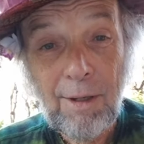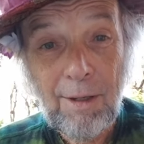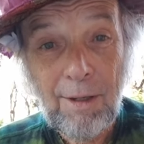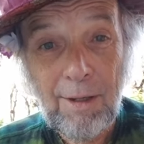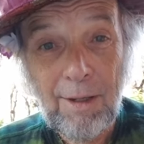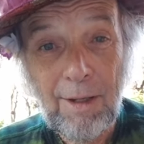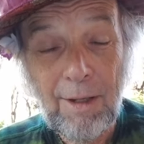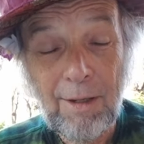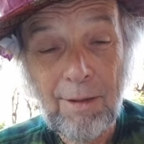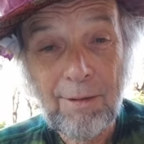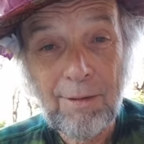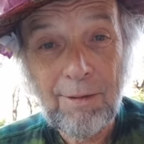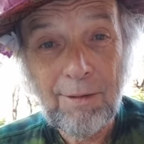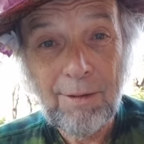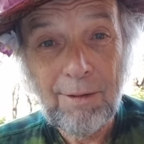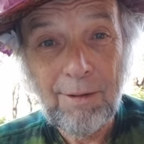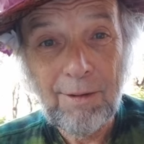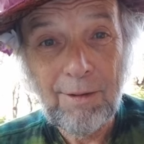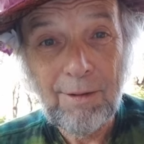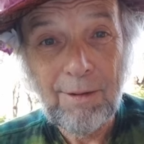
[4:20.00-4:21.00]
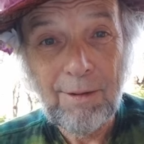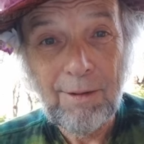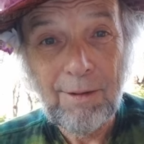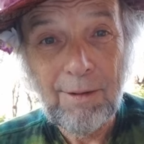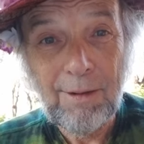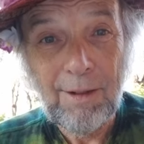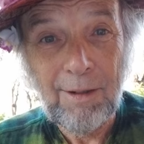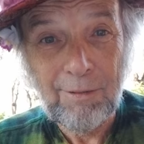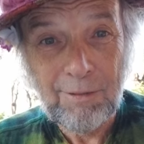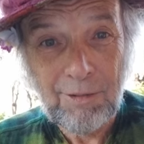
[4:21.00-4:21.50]
And
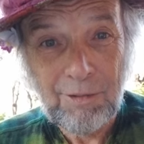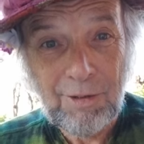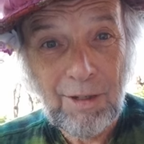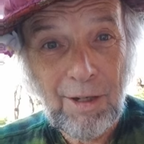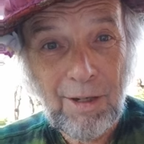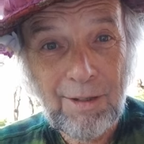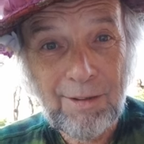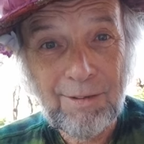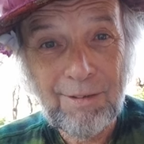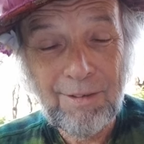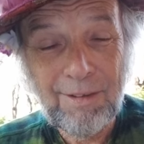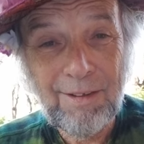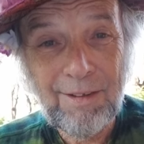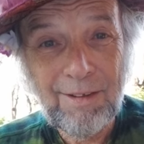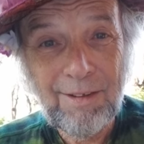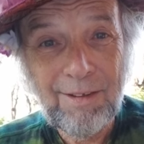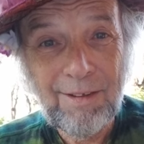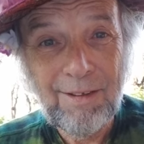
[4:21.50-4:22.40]
outside the